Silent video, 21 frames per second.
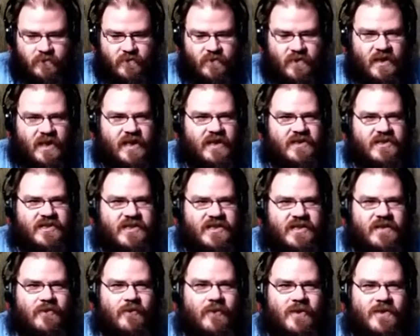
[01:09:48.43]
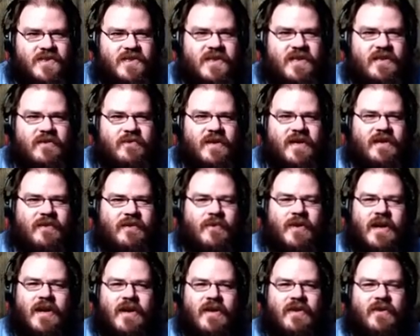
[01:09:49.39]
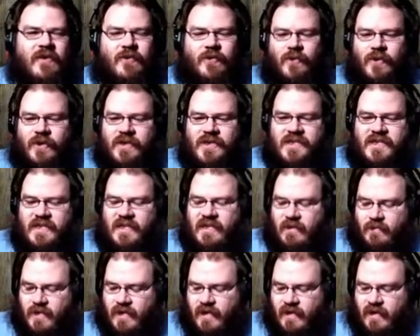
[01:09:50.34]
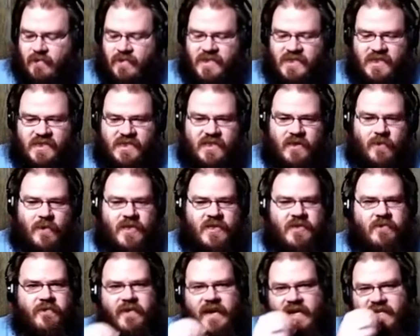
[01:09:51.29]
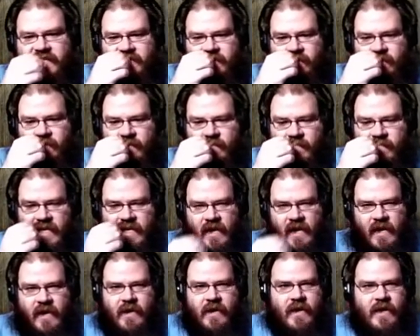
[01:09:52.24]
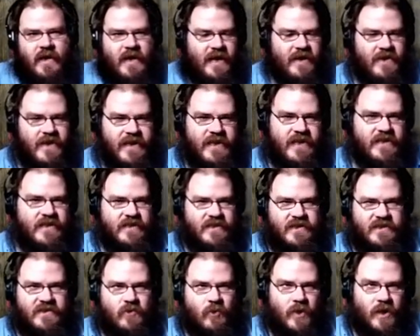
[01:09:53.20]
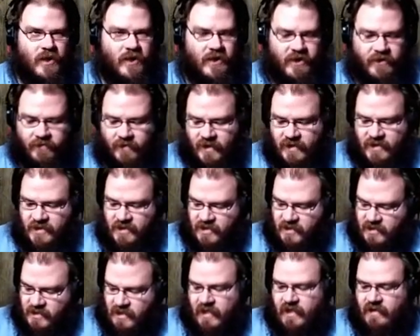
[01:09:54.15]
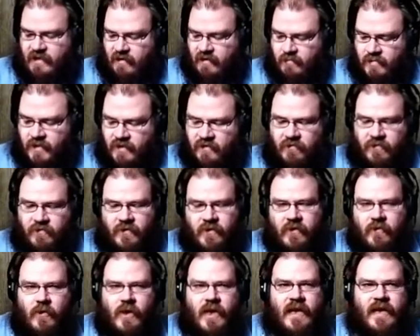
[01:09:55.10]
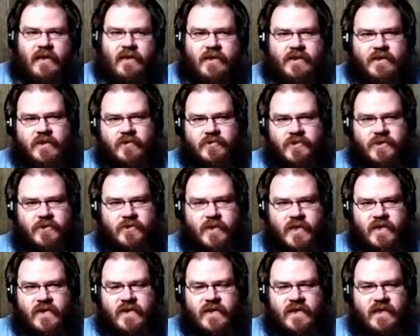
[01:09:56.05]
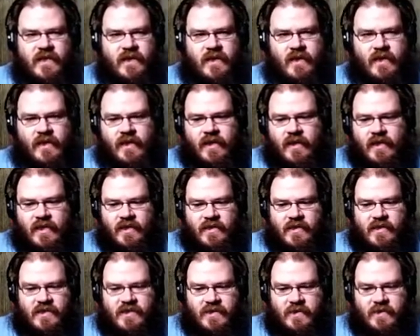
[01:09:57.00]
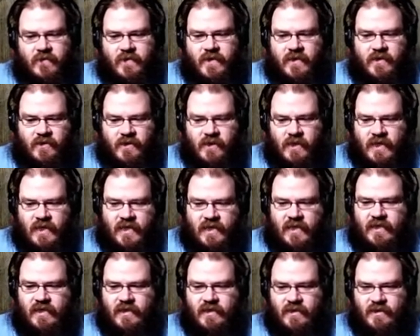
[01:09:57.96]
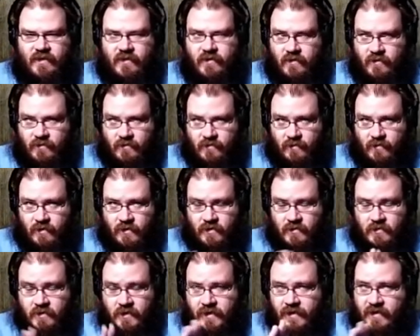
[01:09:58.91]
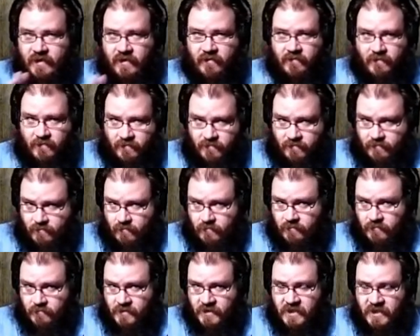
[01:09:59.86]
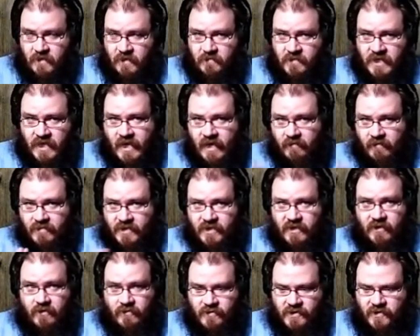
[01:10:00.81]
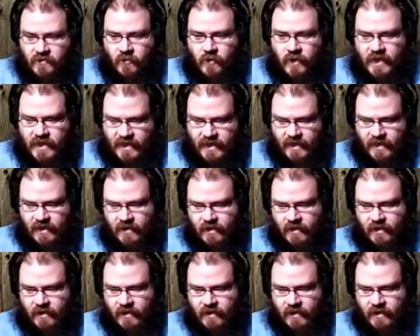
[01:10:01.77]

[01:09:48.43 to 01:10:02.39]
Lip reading: And just the worst thing about him is he's so much faster than me. I think it does work. If I just stay in the pit for a while and don't do anything, it does feel like the detective sometimes goes away.